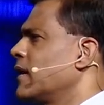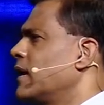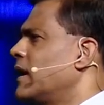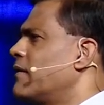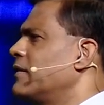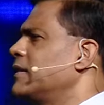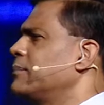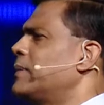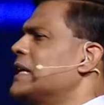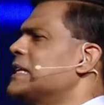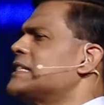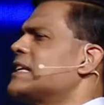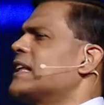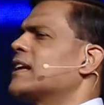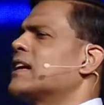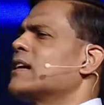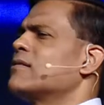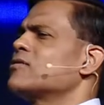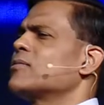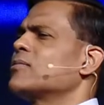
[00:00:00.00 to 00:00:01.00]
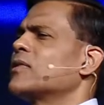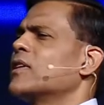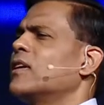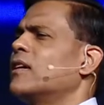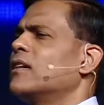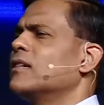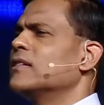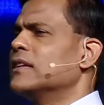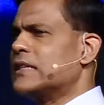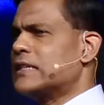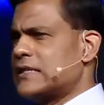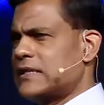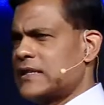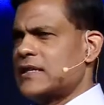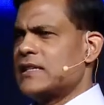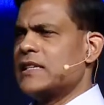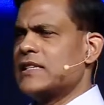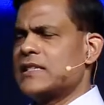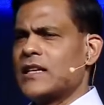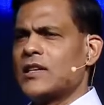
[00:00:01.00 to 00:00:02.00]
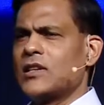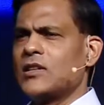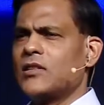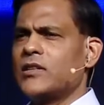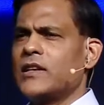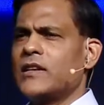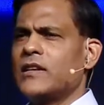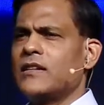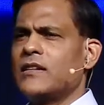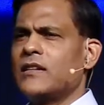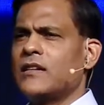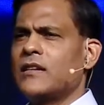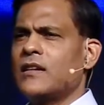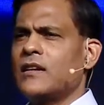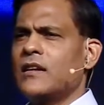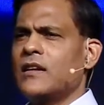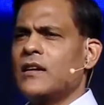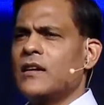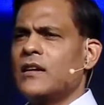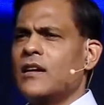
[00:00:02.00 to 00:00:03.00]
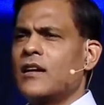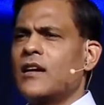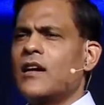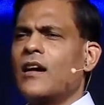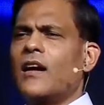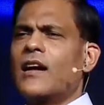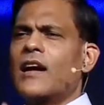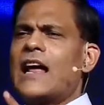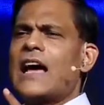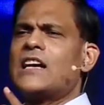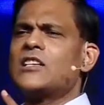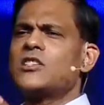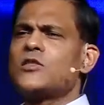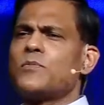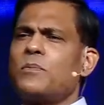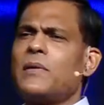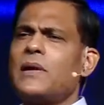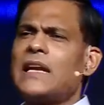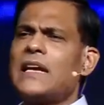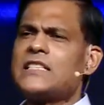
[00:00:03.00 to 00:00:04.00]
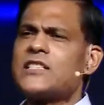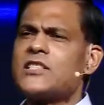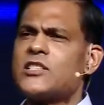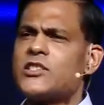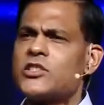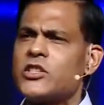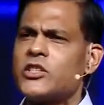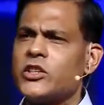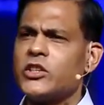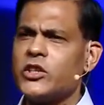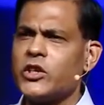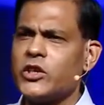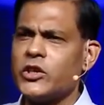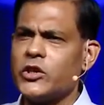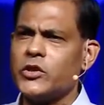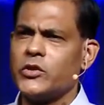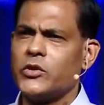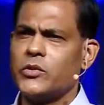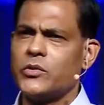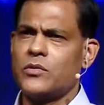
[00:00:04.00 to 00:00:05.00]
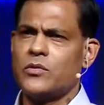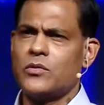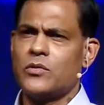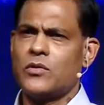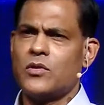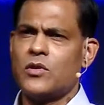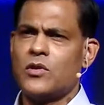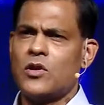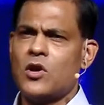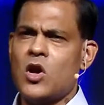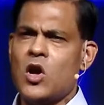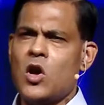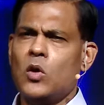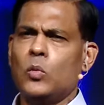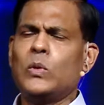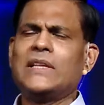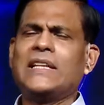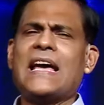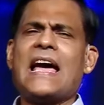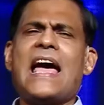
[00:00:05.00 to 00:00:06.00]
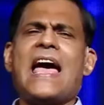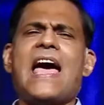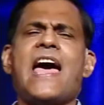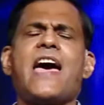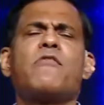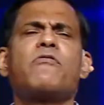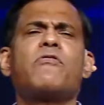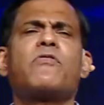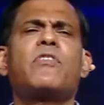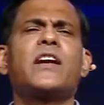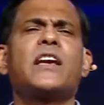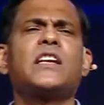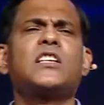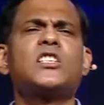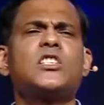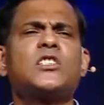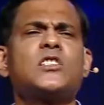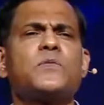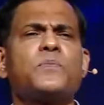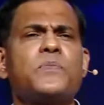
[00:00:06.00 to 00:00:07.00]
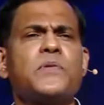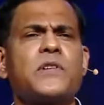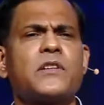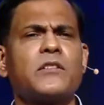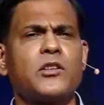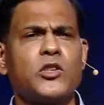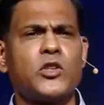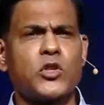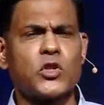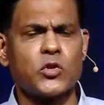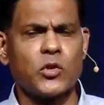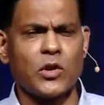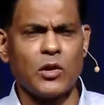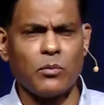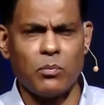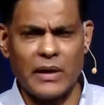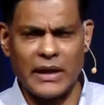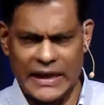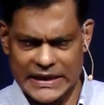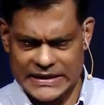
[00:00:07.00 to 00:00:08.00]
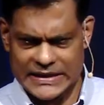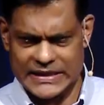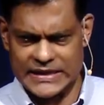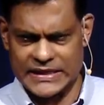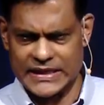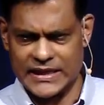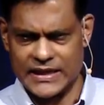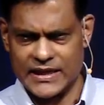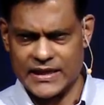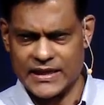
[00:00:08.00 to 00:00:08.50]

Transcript: Every blessing that comes from God is, this, is included. God has blessed you with every spiritual blessing.